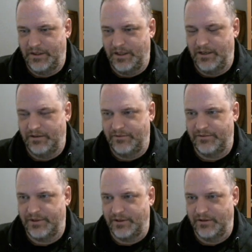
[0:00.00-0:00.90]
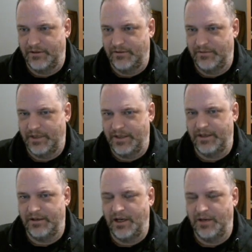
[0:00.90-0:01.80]
Yeah, interesting. And
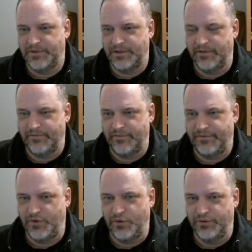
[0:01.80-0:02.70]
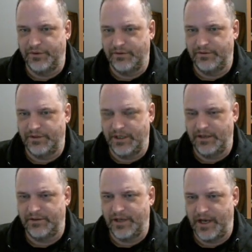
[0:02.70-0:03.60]
then games that fold
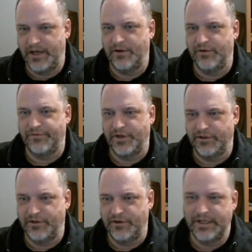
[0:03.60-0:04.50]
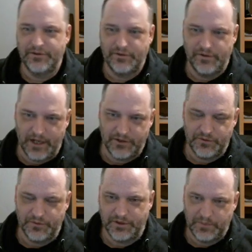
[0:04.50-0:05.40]
dying or failure into the
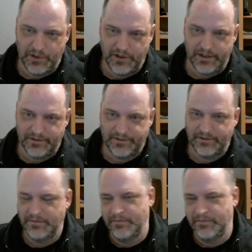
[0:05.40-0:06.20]
actual experience.